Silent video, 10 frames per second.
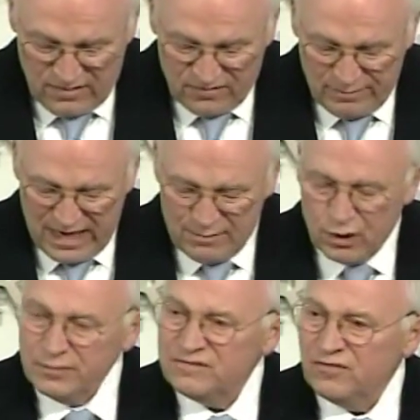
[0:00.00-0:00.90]
From that
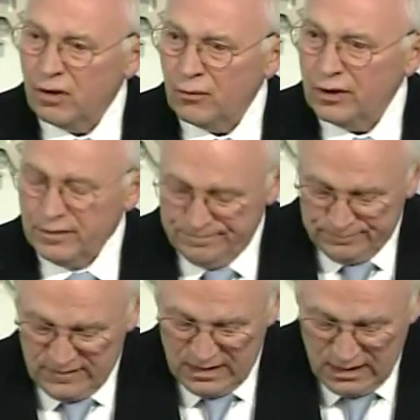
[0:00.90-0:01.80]
moment forward,
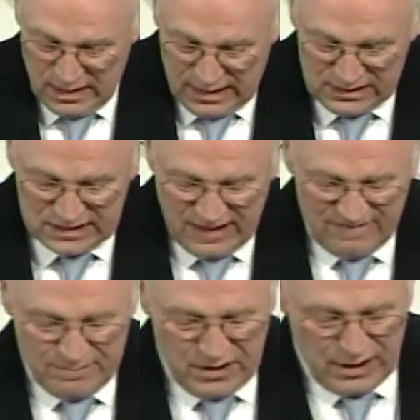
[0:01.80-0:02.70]
instead
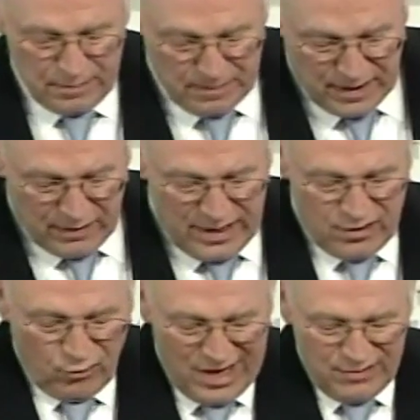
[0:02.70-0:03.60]
of merely
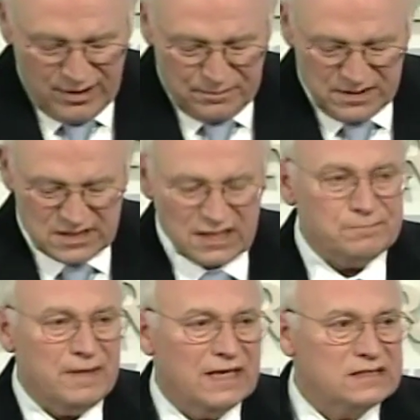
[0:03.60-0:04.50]
preparing to round up the
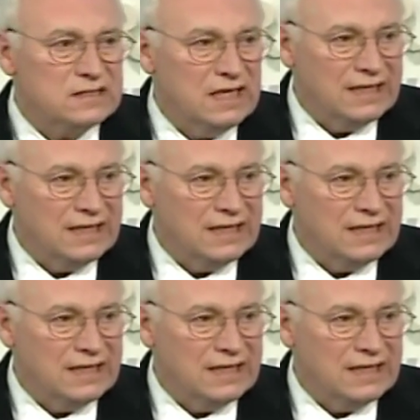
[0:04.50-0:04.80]
suspects